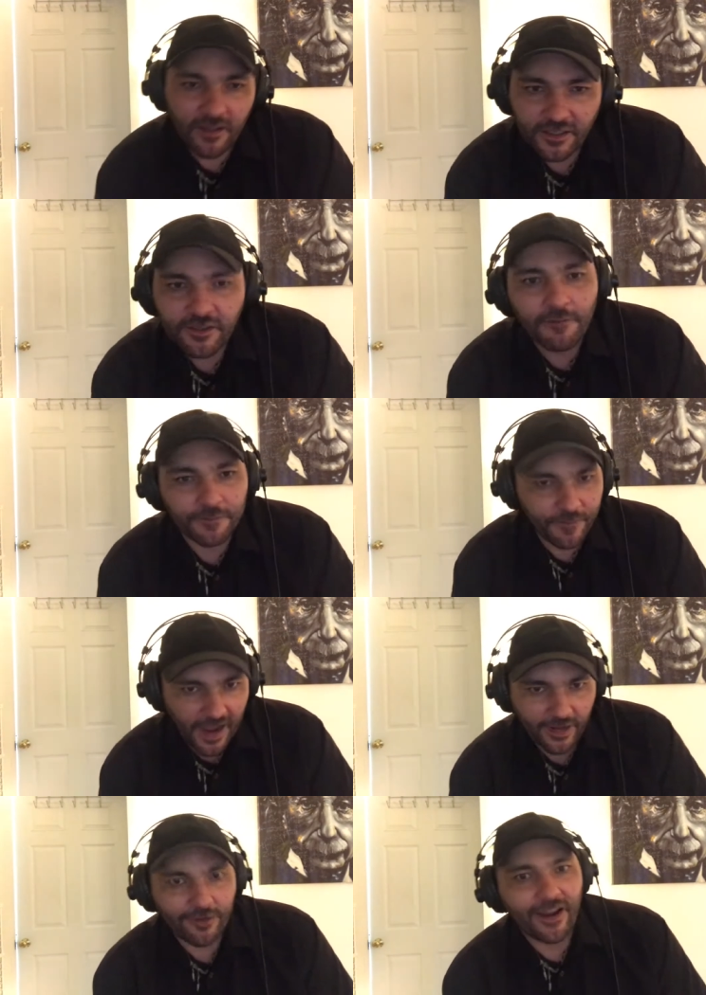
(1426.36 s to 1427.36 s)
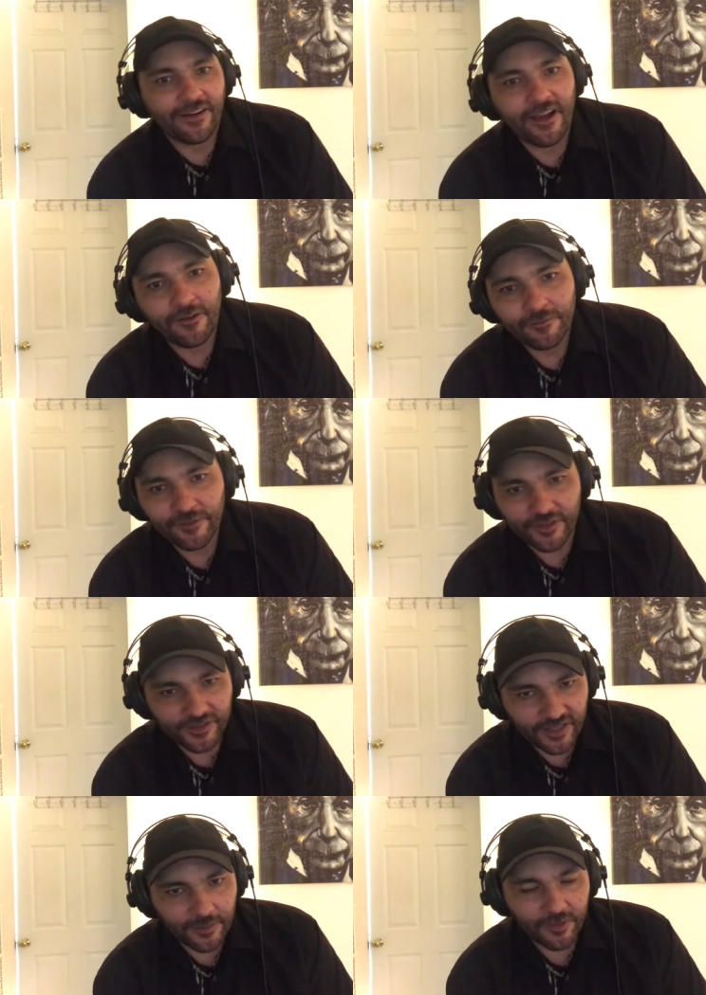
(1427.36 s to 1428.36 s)
is on fire right now for the
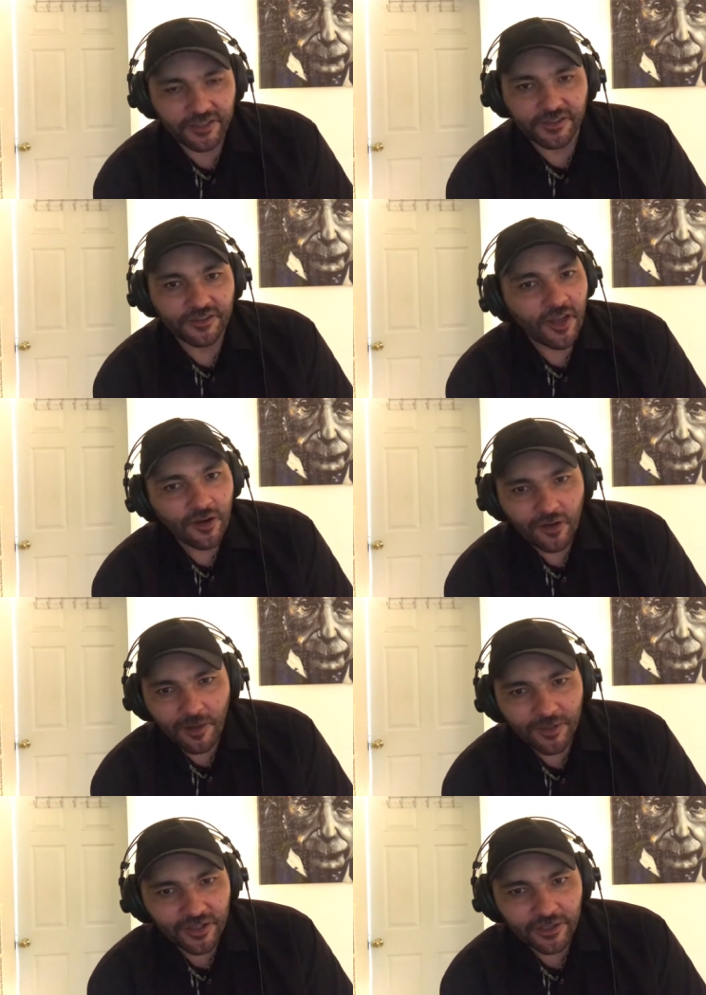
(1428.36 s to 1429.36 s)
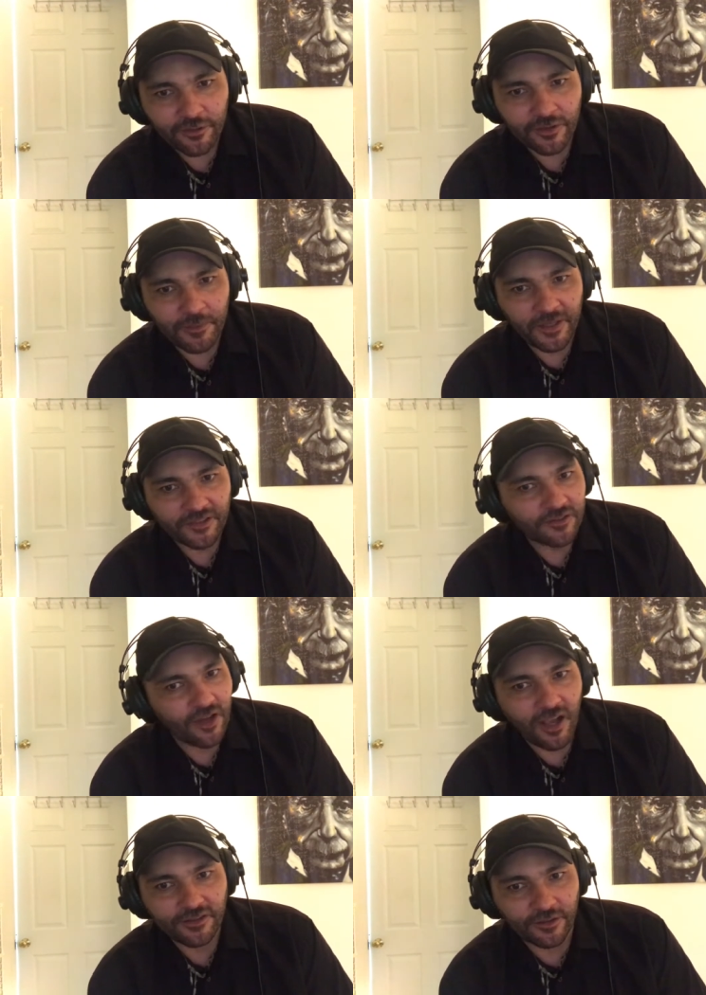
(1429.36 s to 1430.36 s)
same reasons. Karma literally means
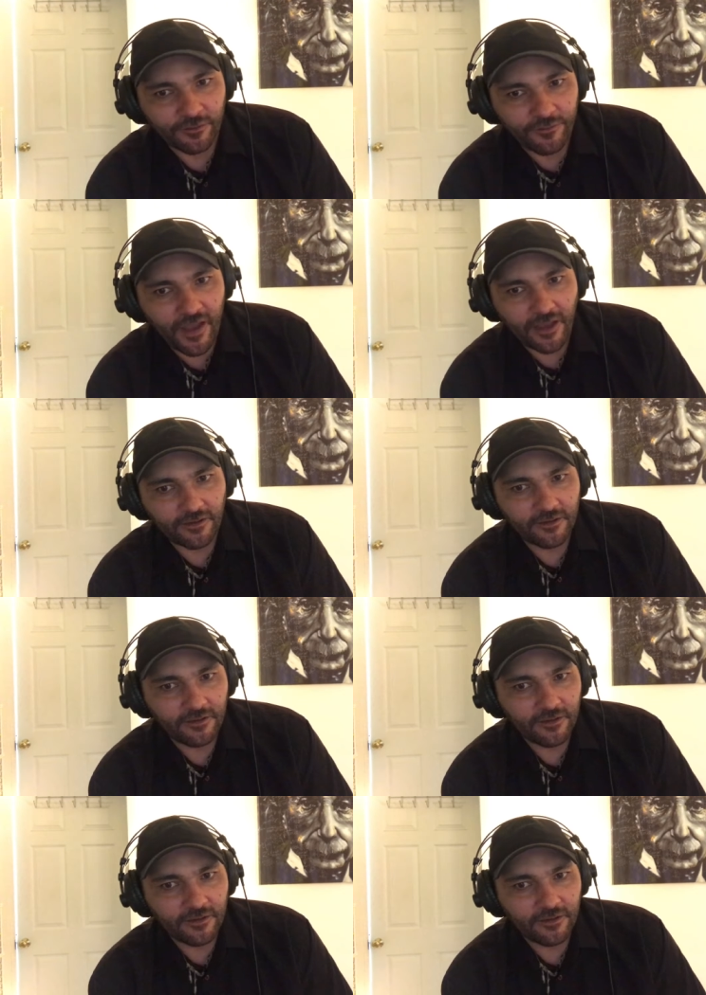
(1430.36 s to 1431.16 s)
cause and effect.